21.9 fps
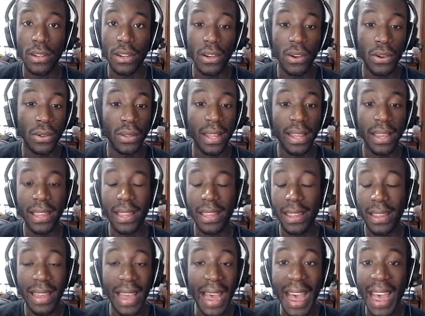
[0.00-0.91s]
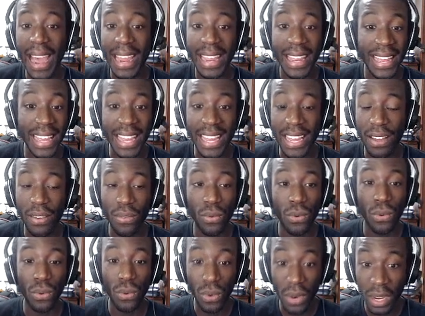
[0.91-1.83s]
you know, like, it
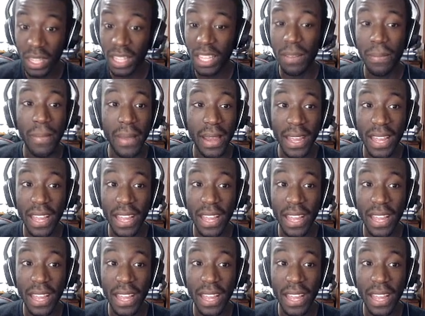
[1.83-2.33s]
really